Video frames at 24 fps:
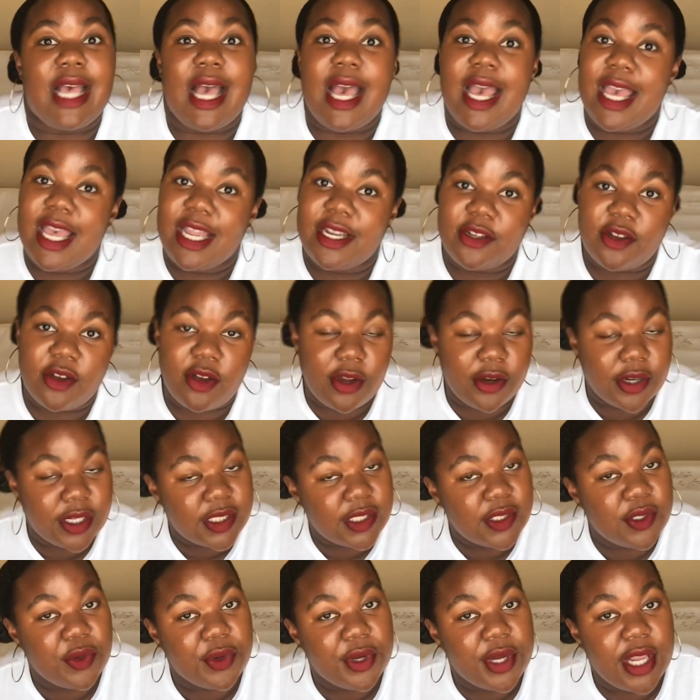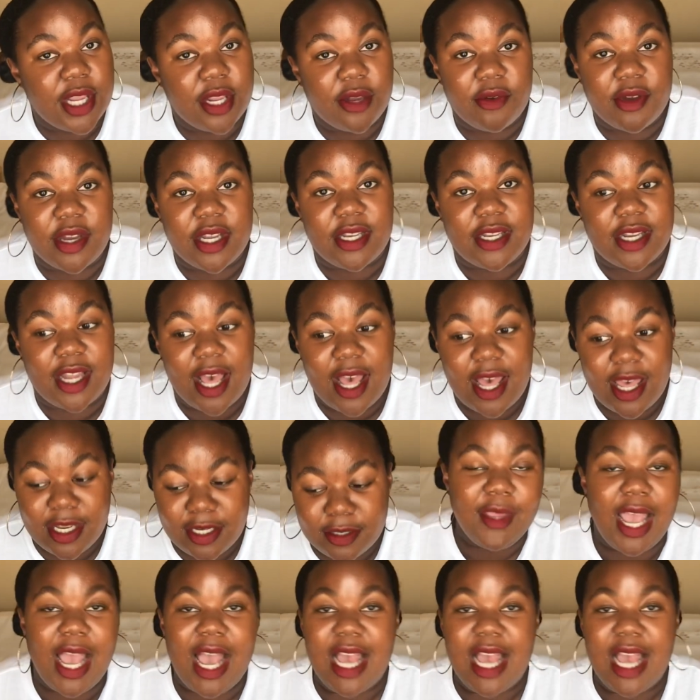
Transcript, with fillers: I had a horror story in grade 9.